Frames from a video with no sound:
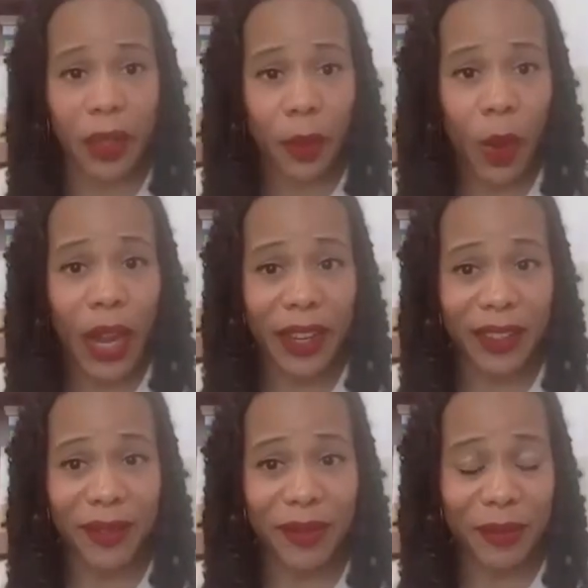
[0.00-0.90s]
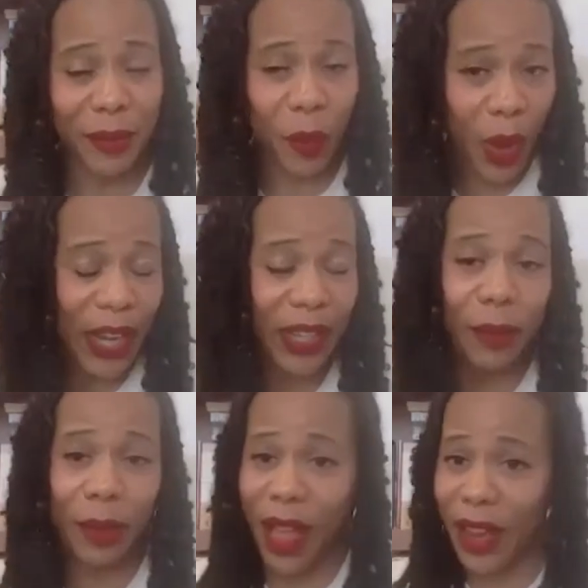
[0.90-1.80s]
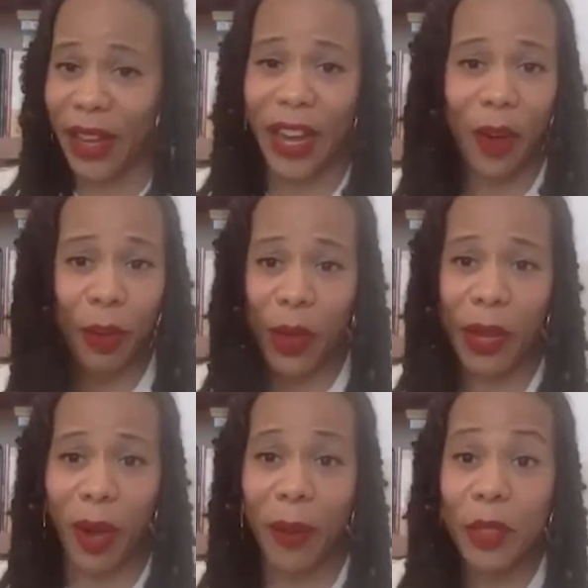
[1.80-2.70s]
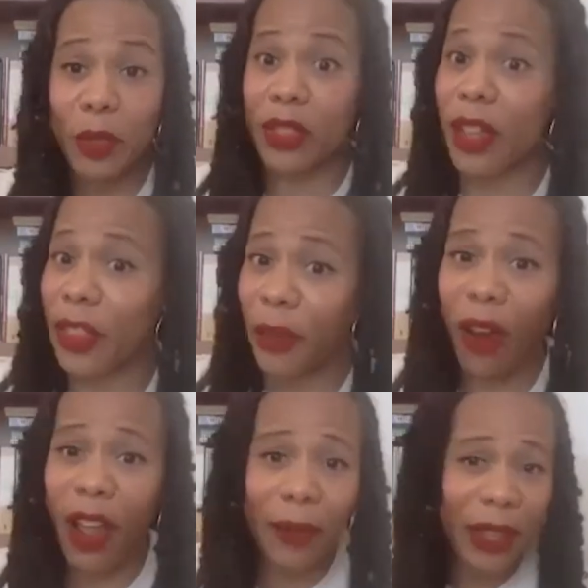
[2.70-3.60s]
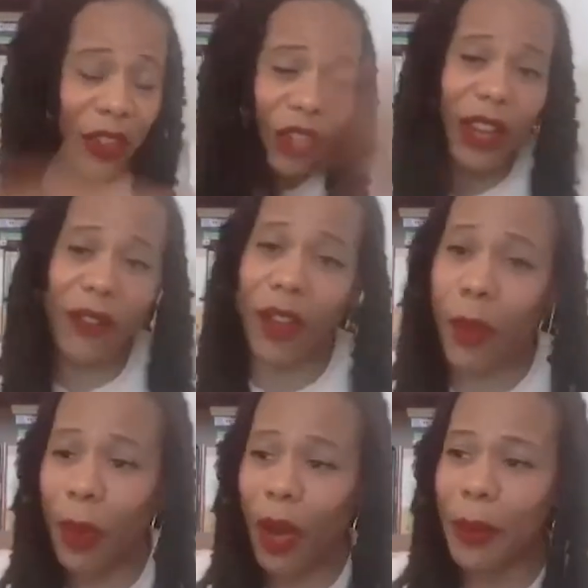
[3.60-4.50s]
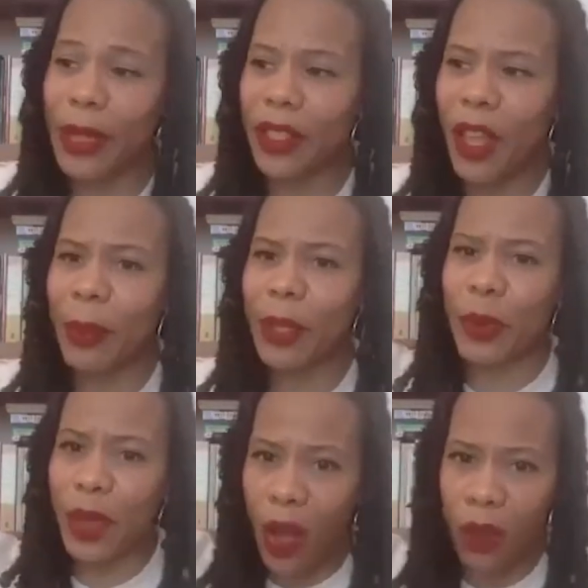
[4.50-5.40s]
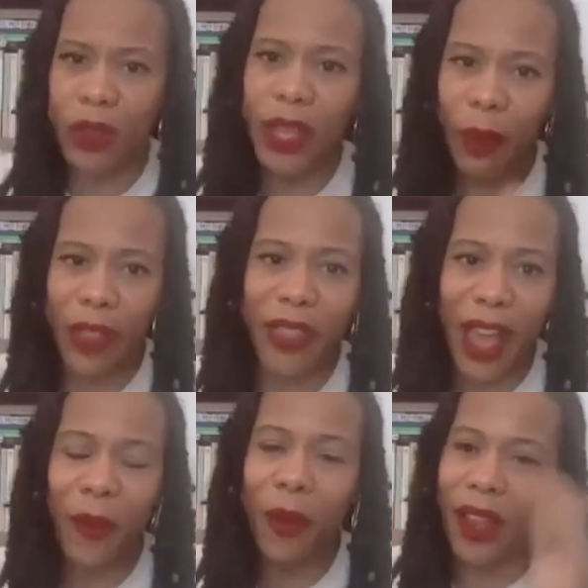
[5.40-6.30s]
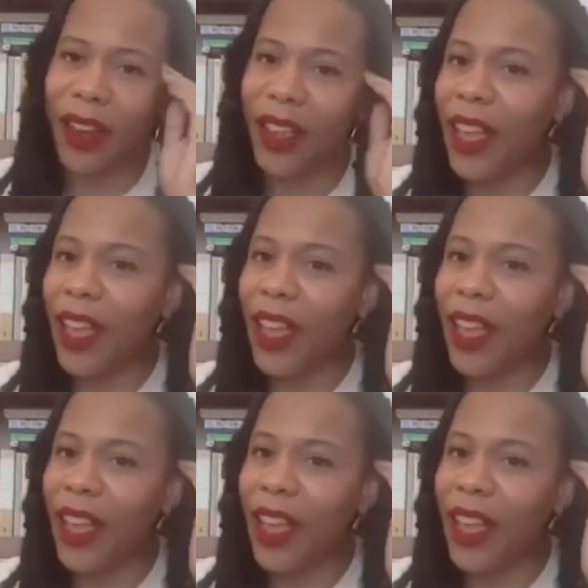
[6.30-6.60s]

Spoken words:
the white blonde hair, blue-eyed Barbies, which is nothing wrong. I mean, you can have all Barbies, but she would only want that one.